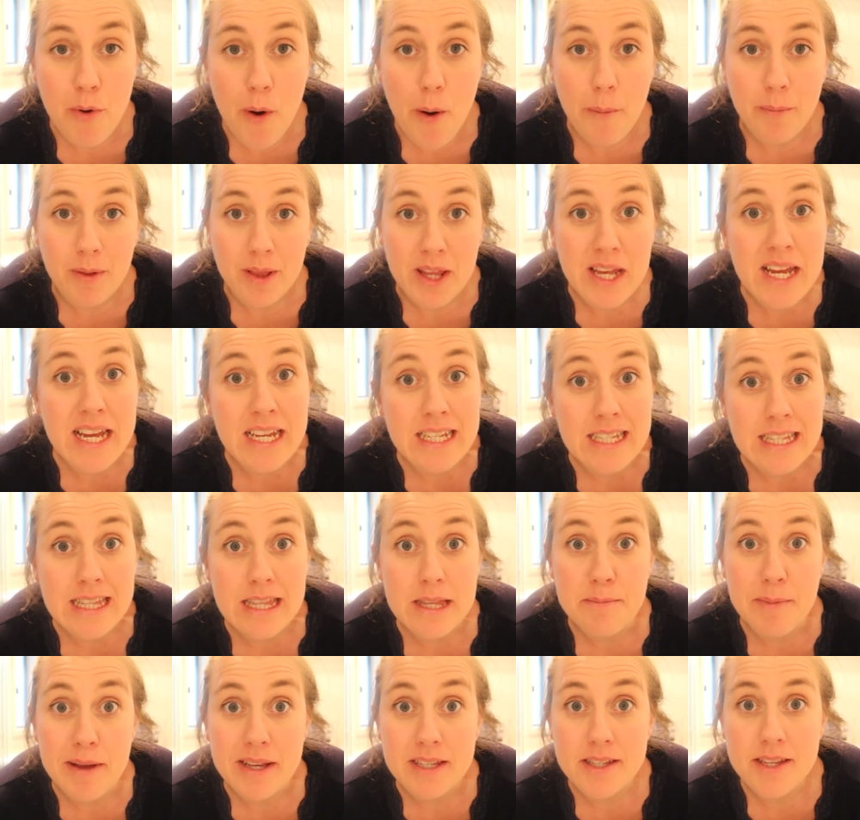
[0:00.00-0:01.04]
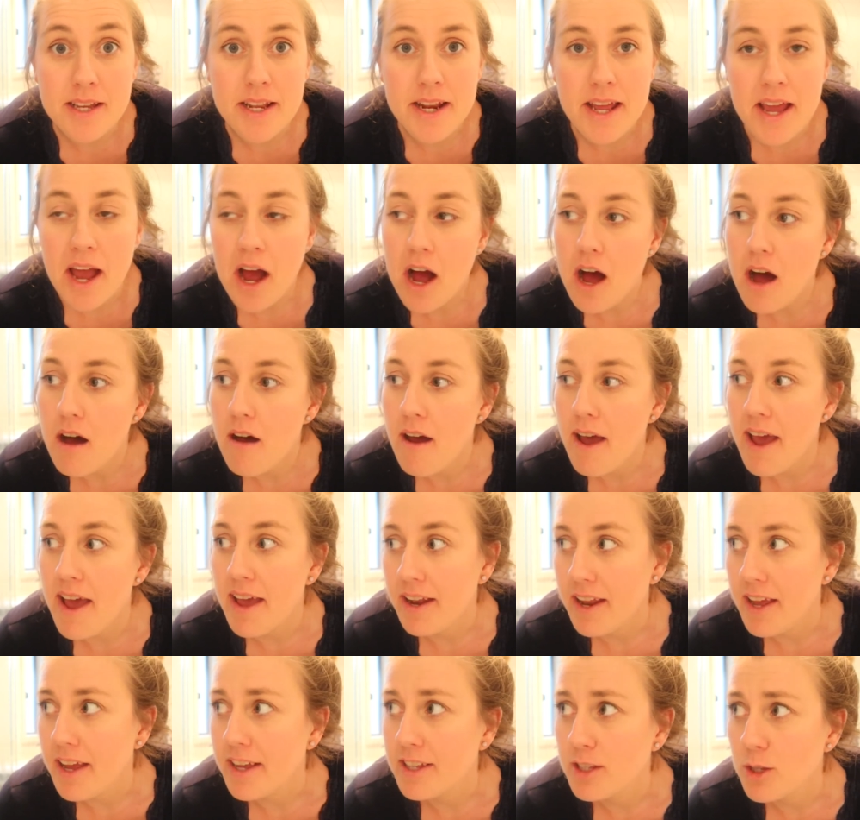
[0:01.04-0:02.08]
probably isn't the best in here
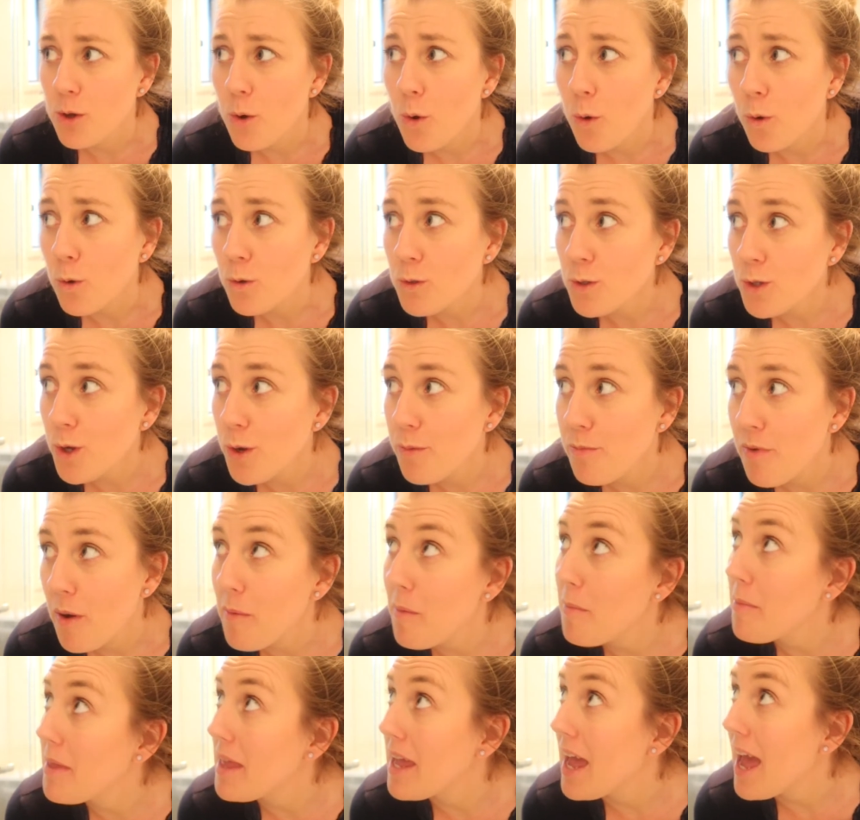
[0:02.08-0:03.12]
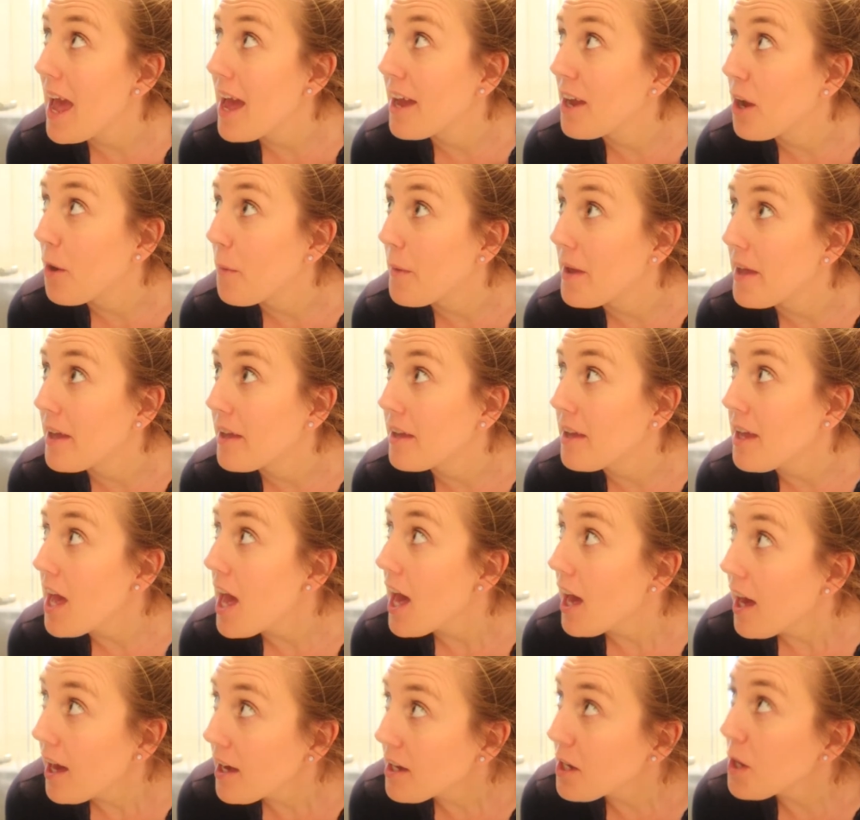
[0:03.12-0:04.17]
and it's also probably echoing.
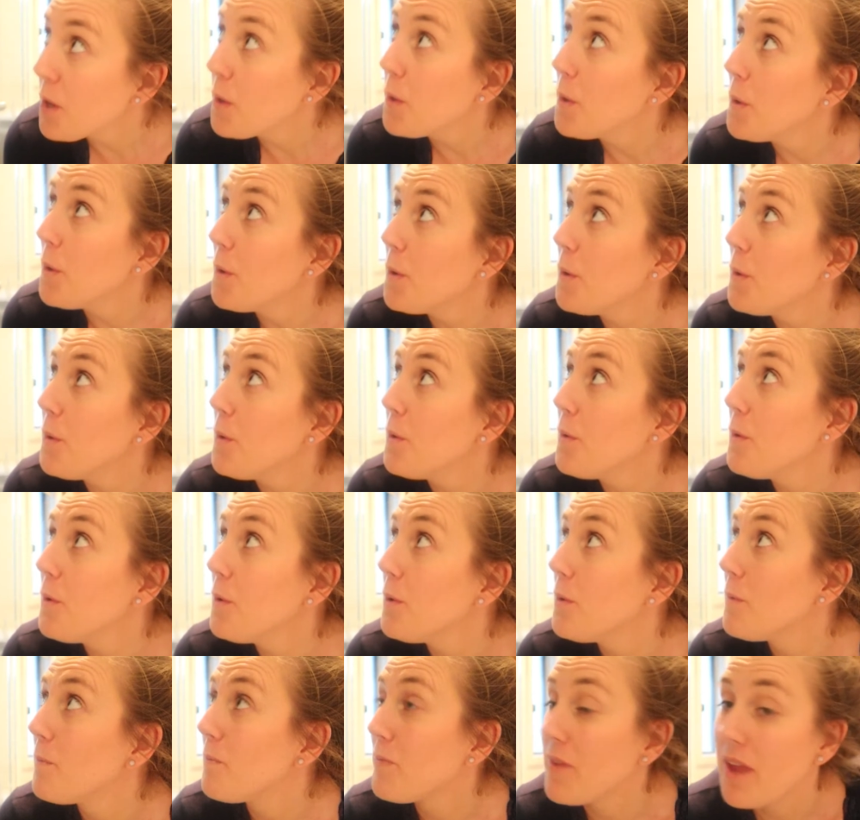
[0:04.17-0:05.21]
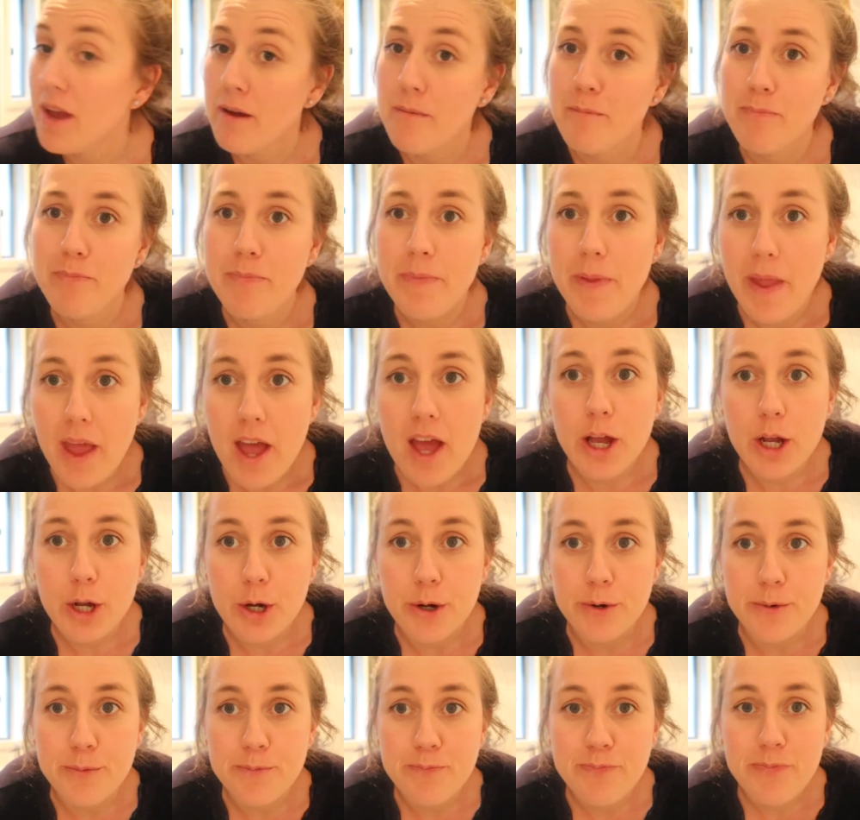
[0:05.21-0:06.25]
Echo! Yep,
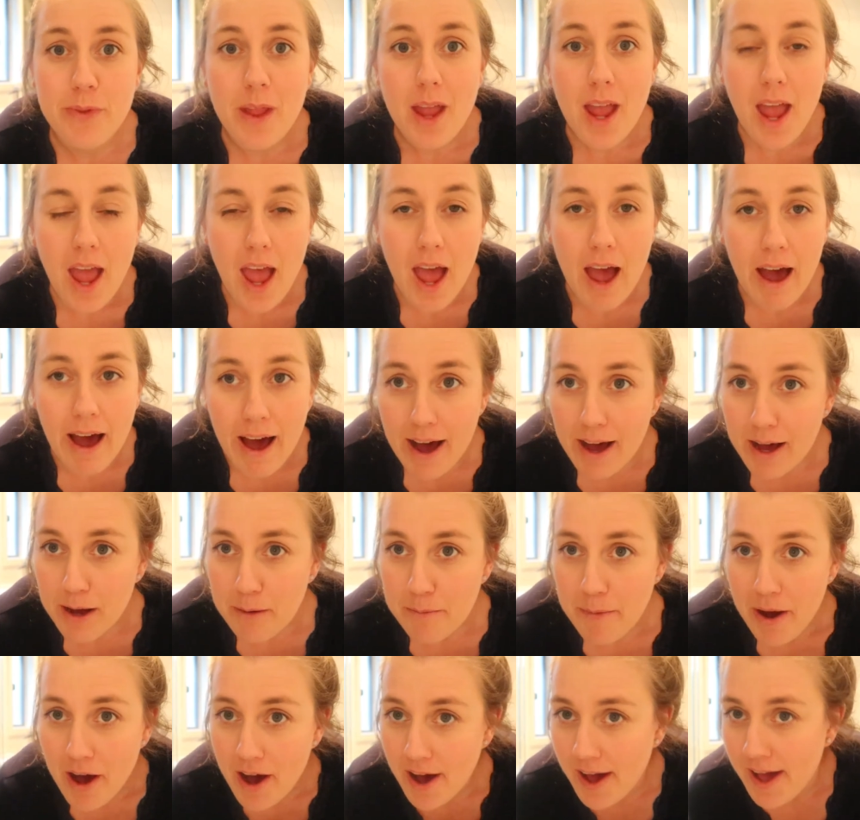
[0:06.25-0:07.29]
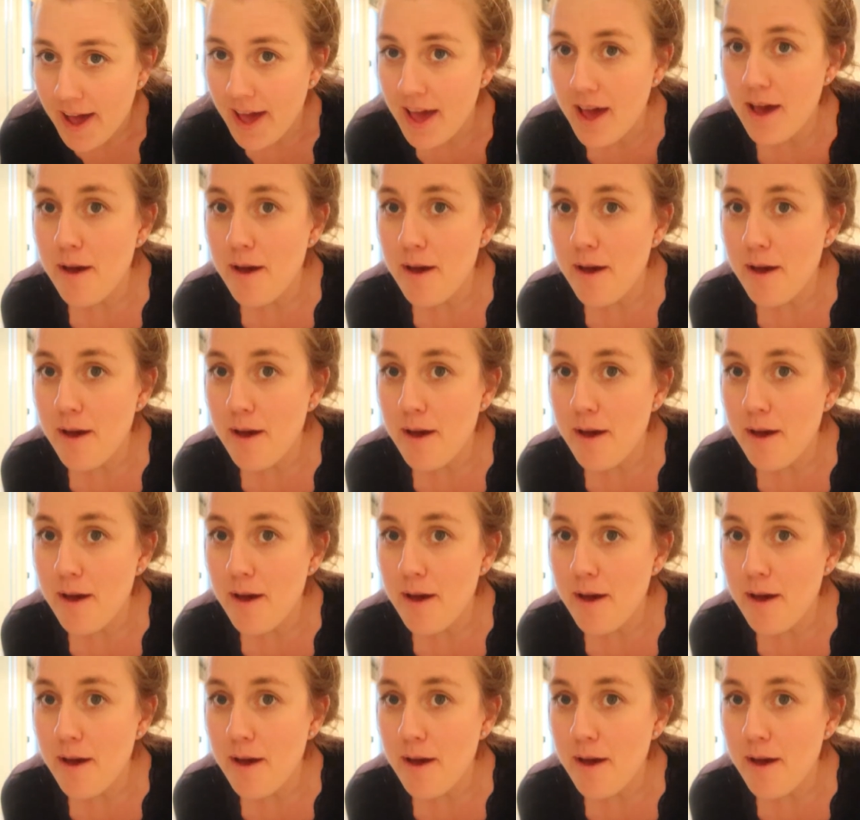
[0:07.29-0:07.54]
cool. Um, I